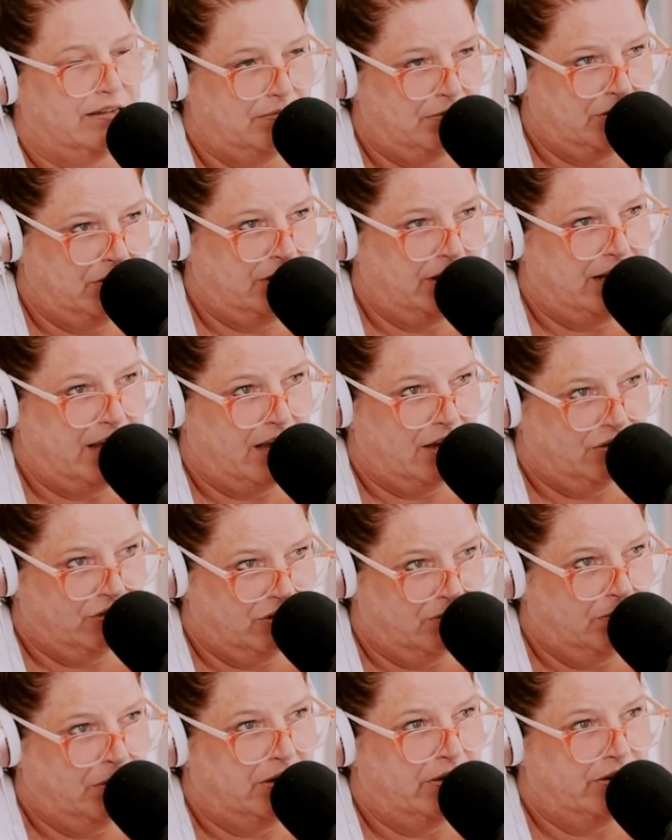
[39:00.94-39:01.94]
community
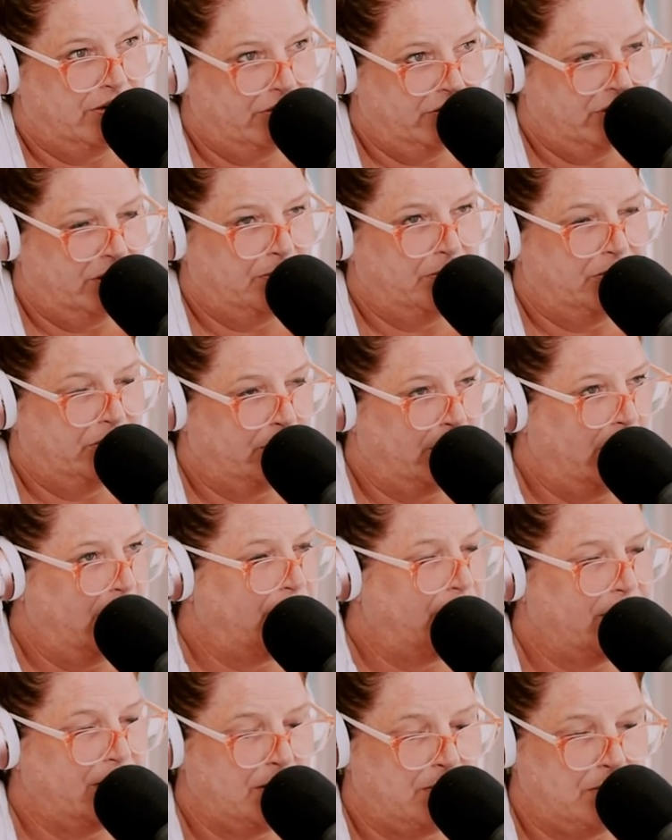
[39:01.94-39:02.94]
action yes. partnership. So
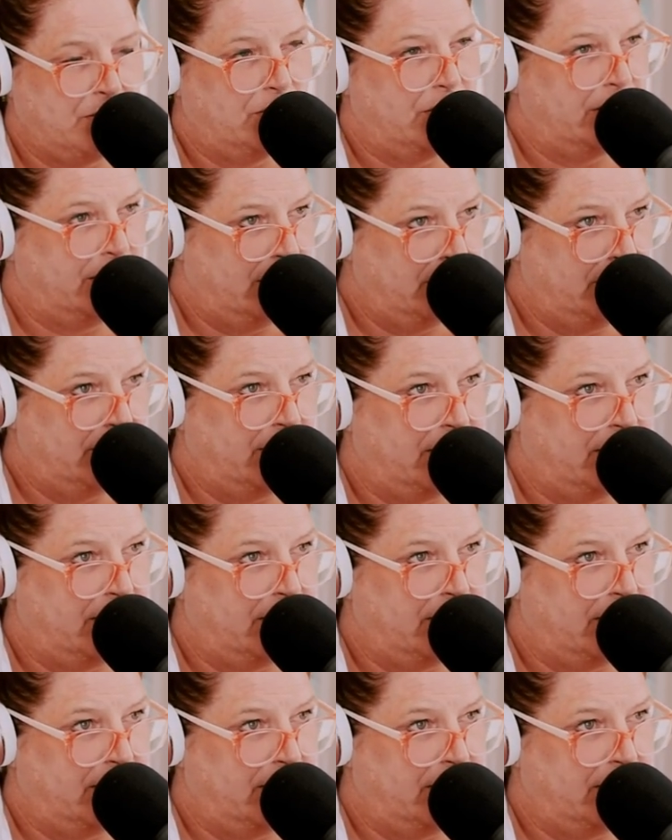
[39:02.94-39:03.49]
every community